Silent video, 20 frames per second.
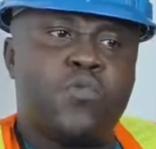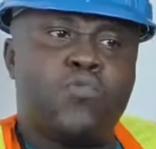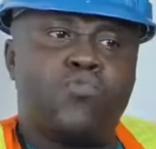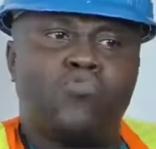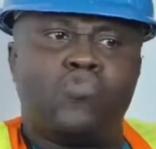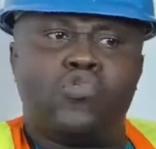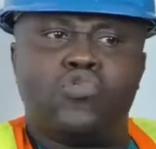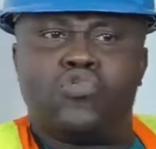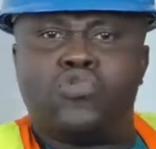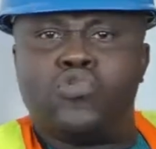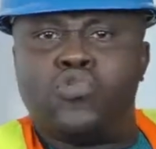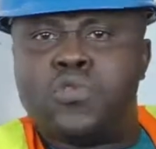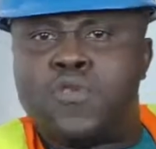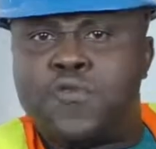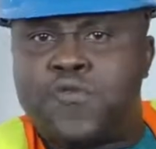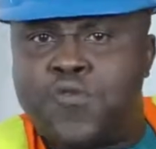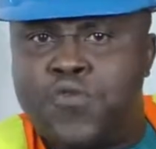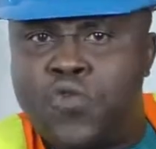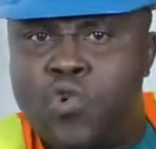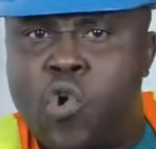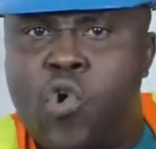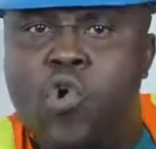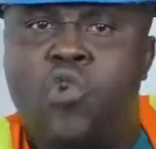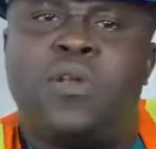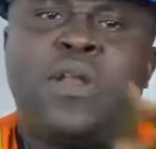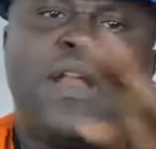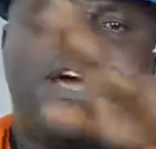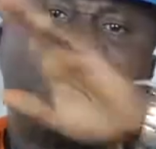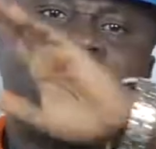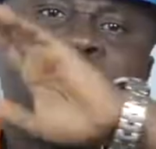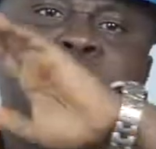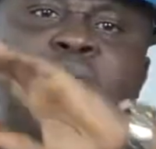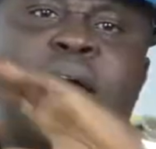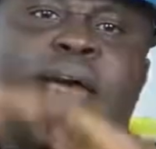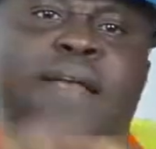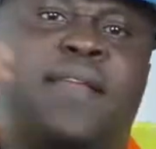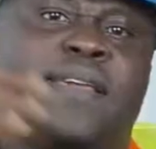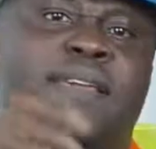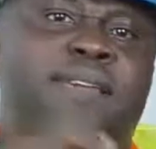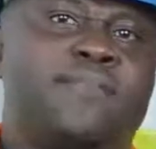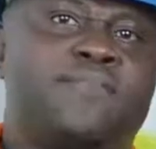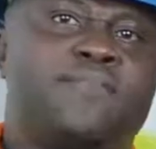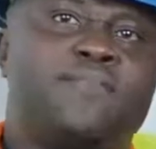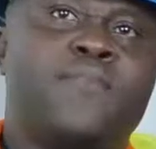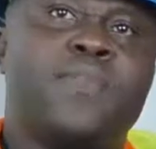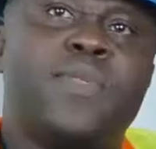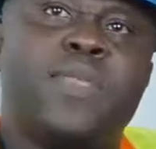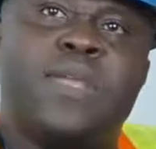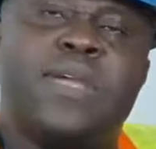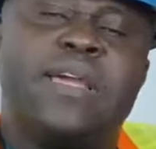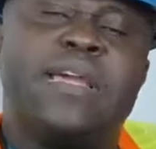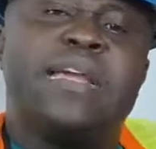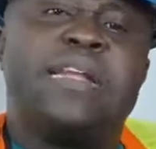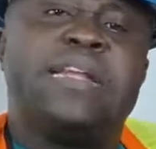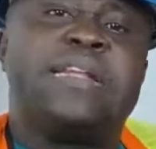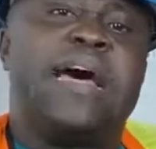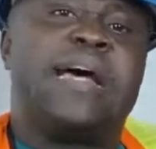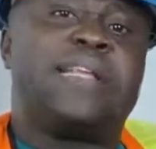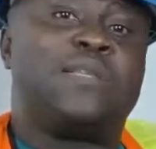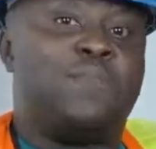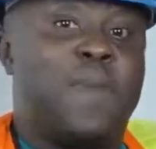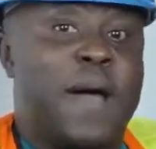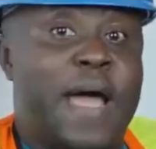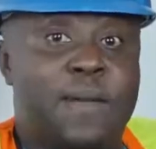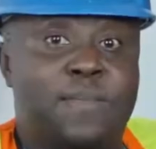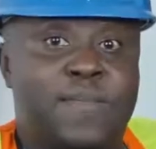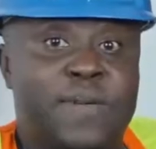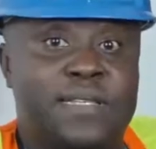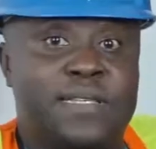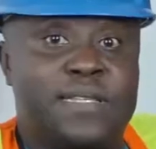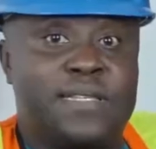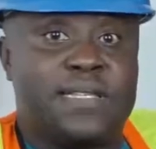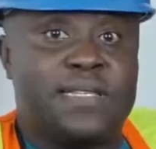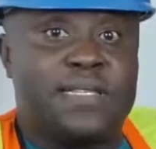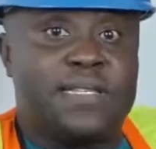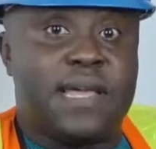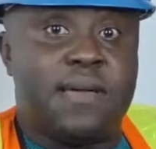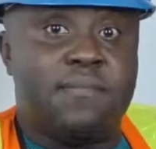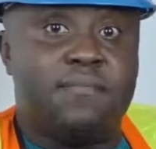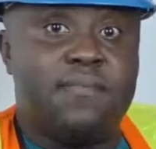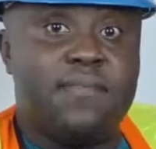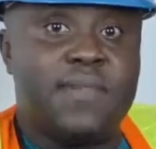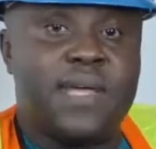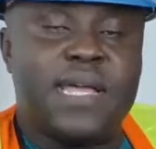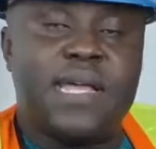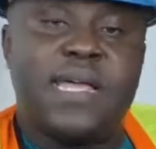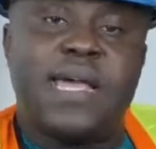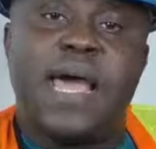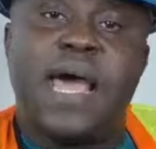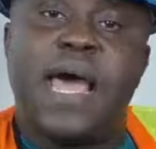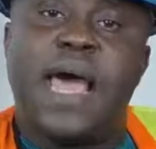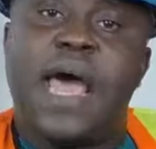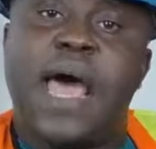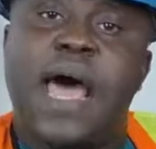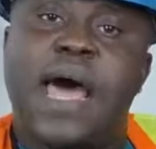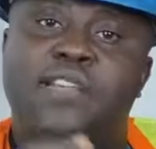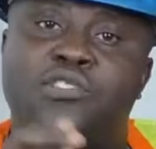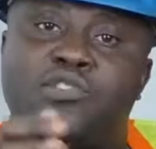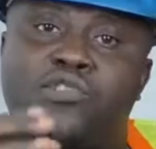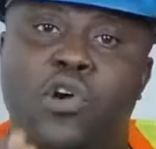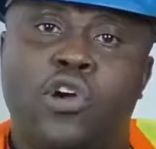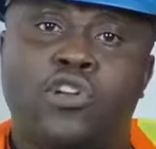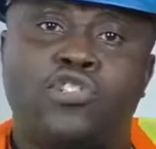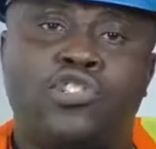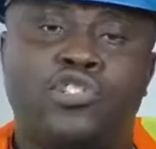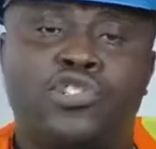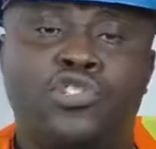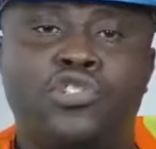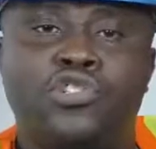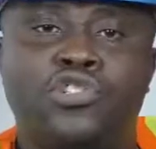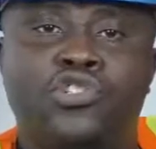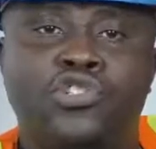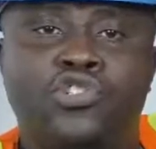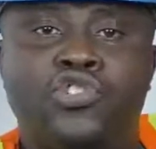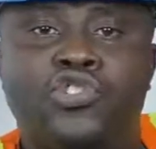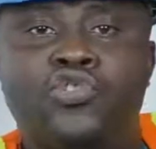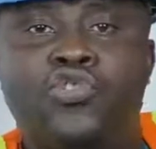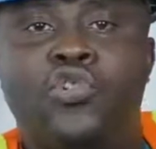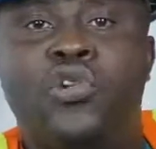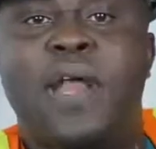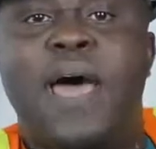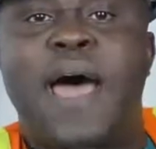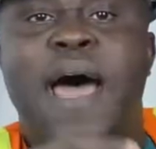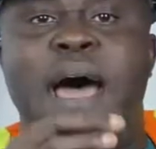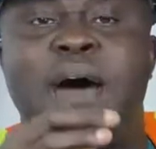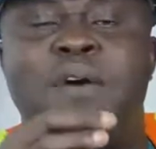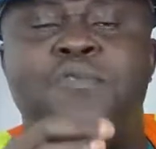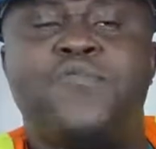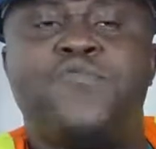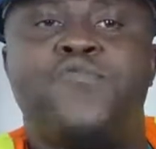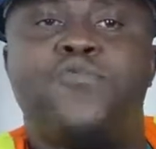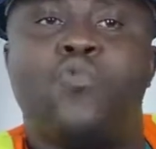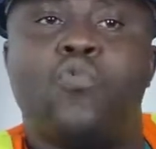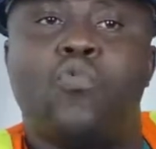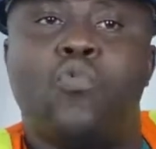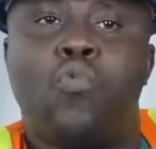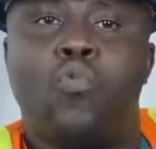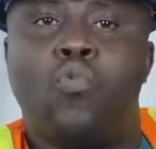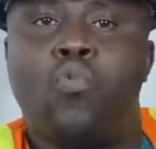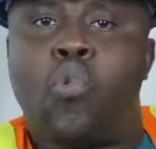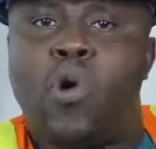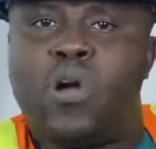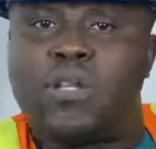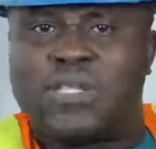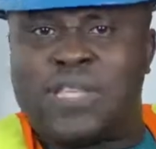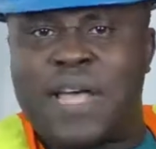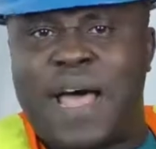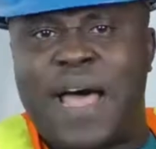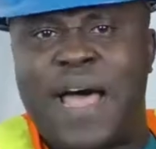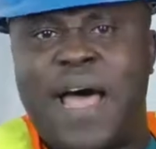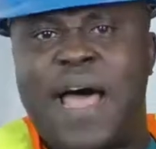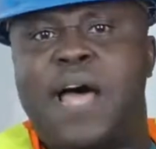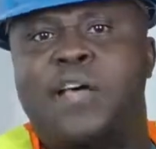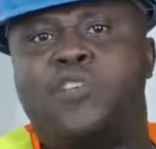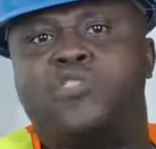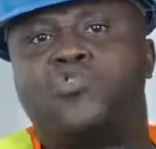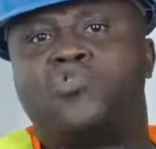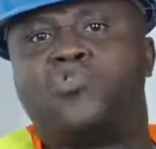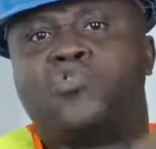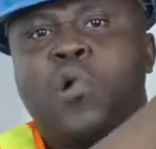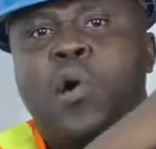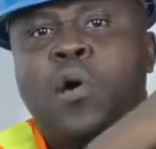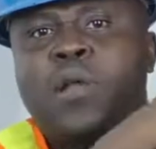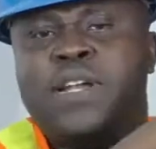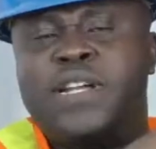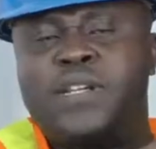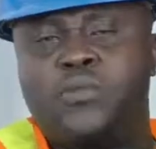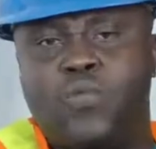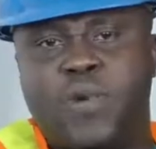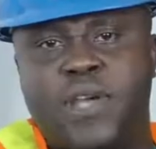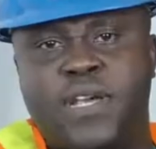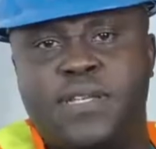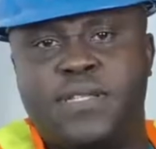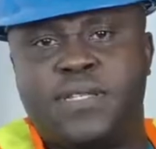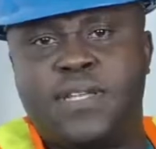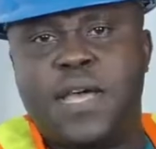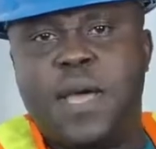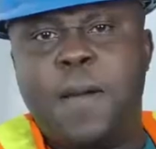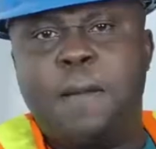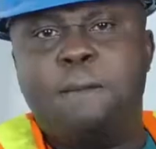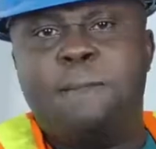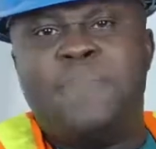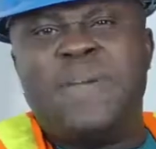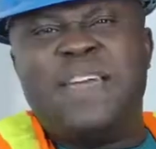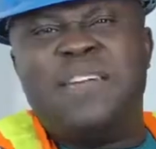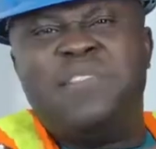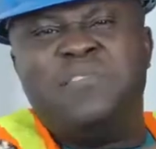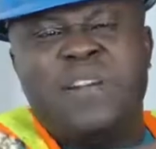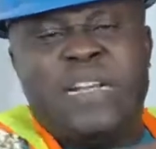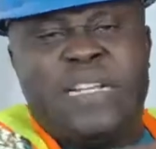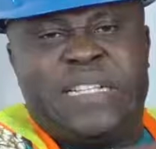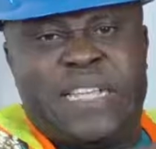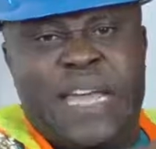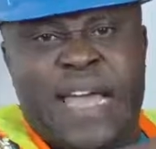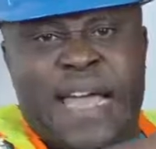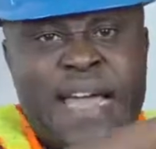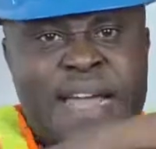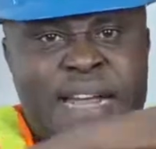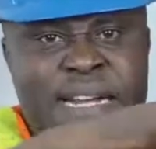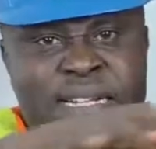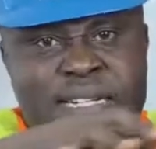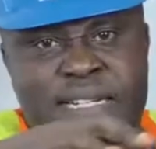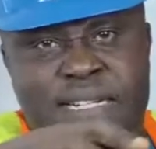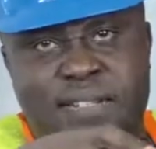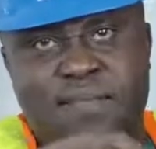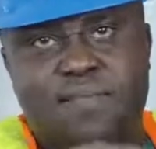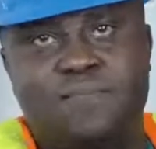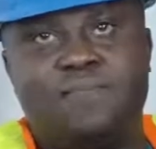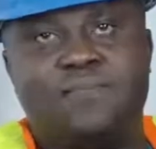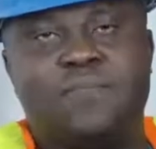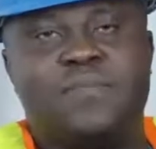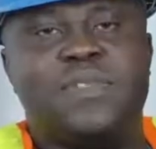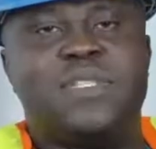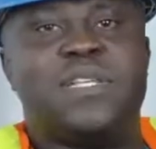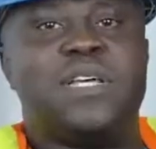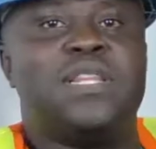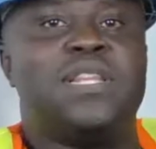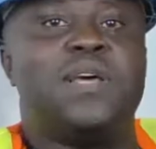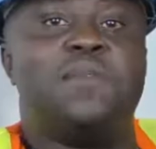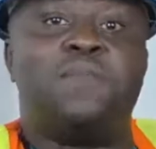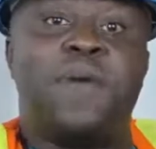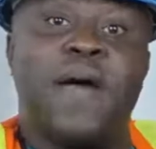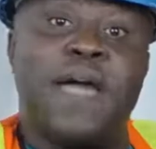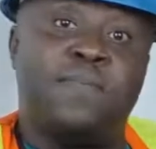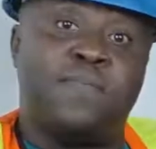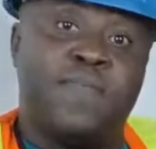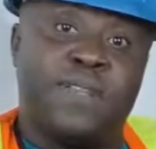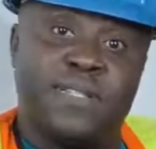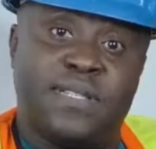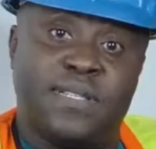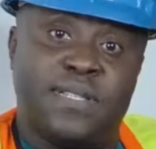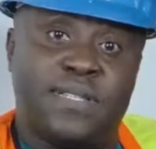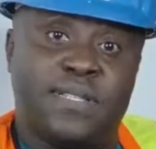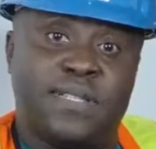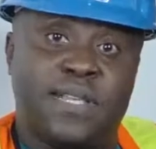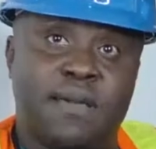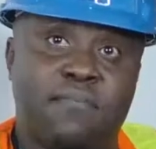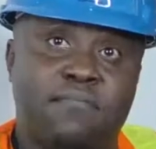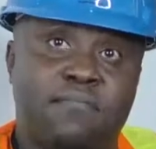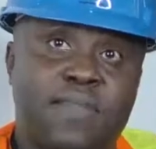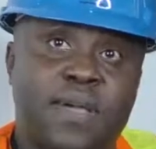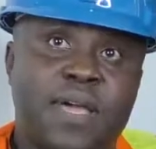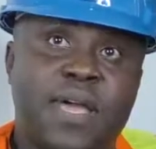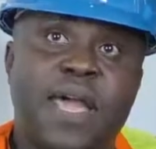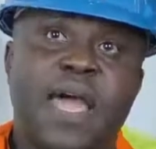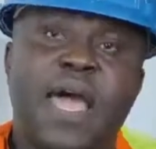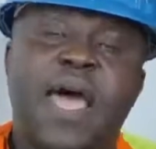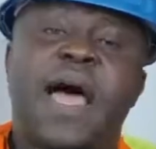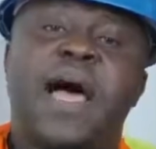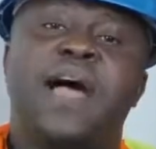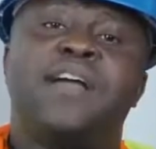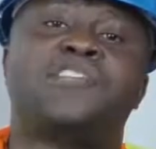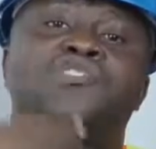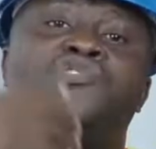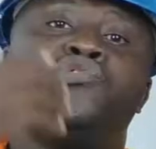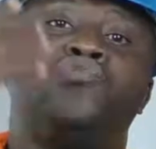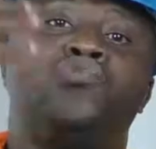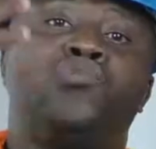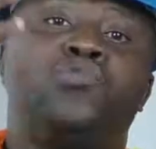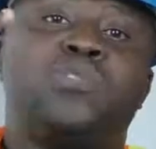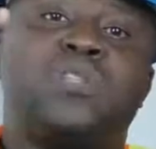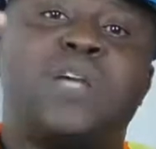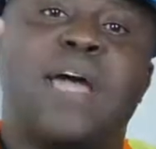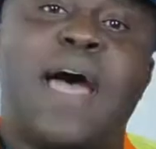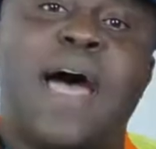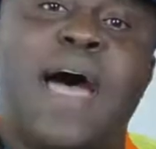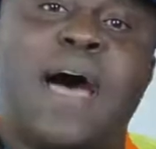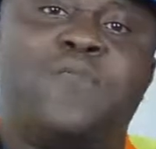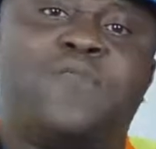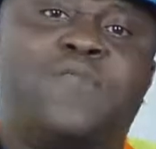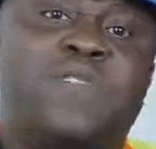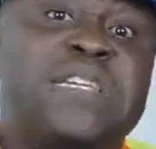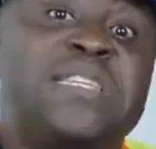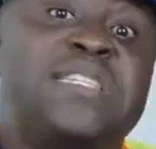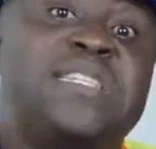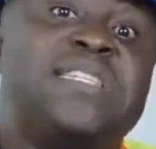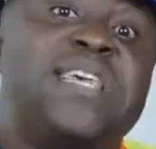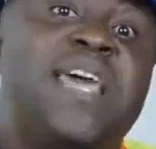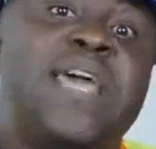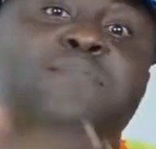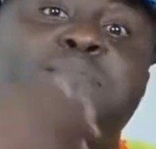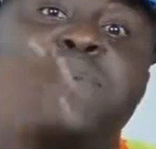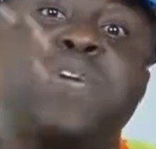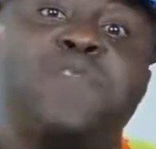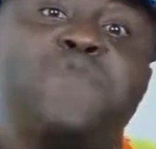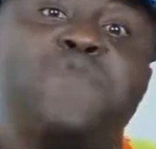wouldn't flow naturally in that piping system. As such, you will have water and solid waste being retained in the piping system and you would have the same